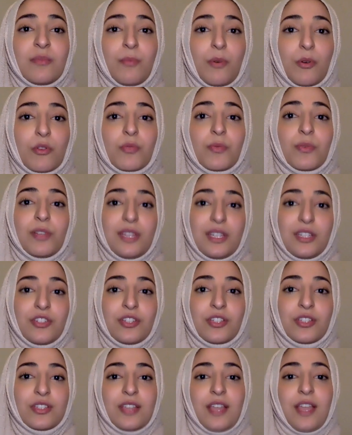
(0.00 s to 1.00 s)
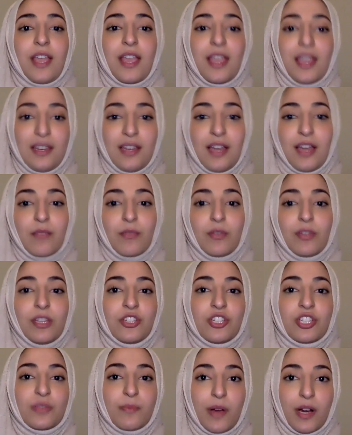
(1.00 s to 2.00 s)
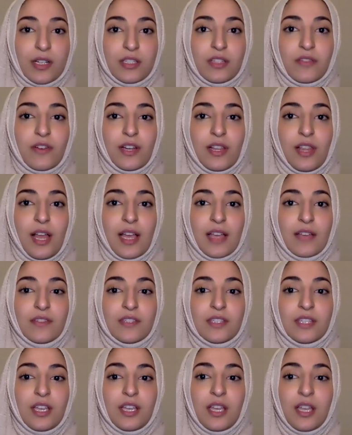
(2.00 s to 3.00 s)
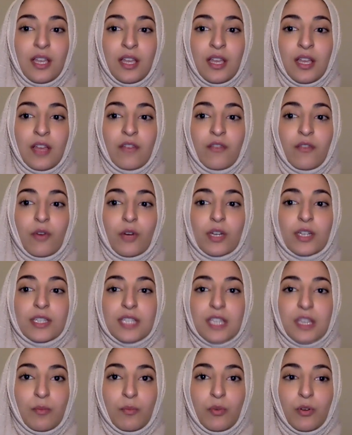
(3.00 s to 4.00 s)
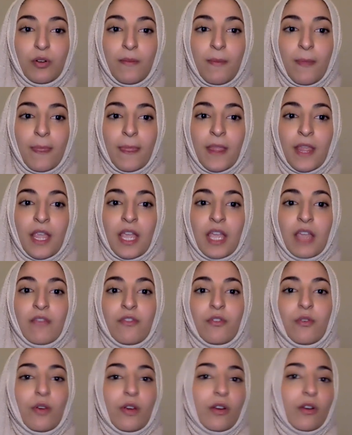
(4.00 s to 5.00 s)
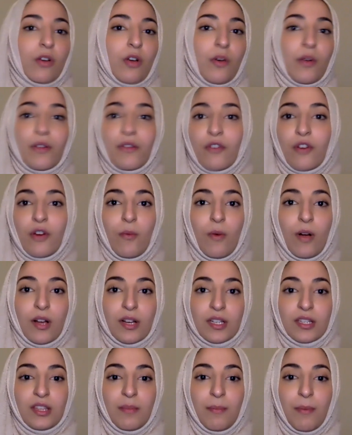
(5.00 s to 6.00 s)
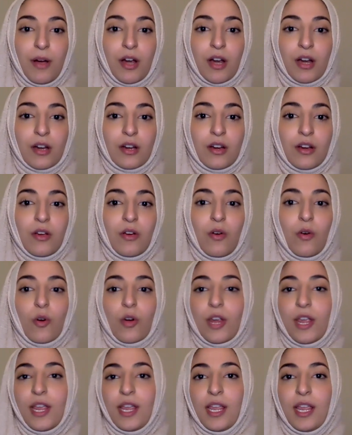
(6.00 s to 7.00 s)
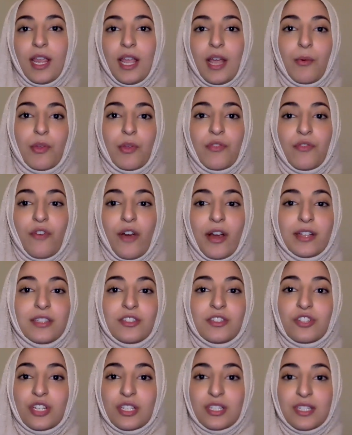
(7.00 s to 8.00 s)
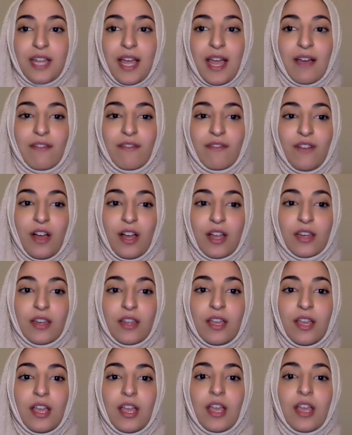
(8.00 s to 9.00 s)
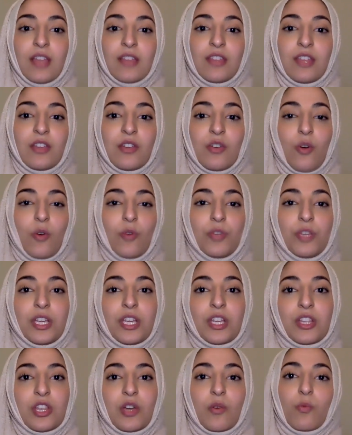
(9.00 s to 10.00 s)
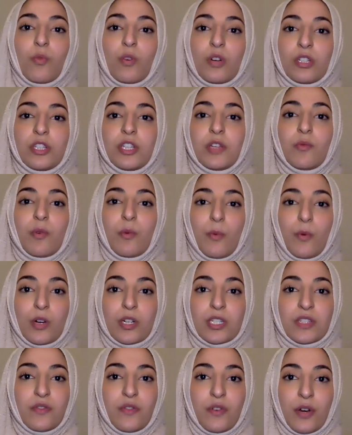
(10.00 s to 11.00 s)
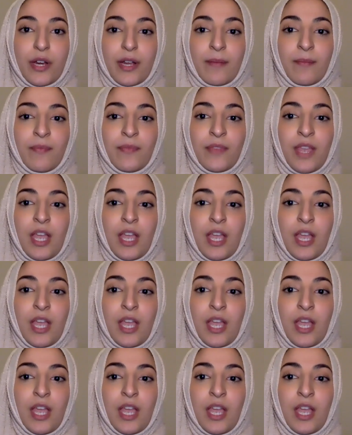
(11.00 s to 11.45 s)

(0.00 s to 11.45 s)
to both religious and non-religious parts of our lives. For example, if you are going for a walk in the park or hanging out with friends just to have fun, then you'll only get the worldly rewards for it.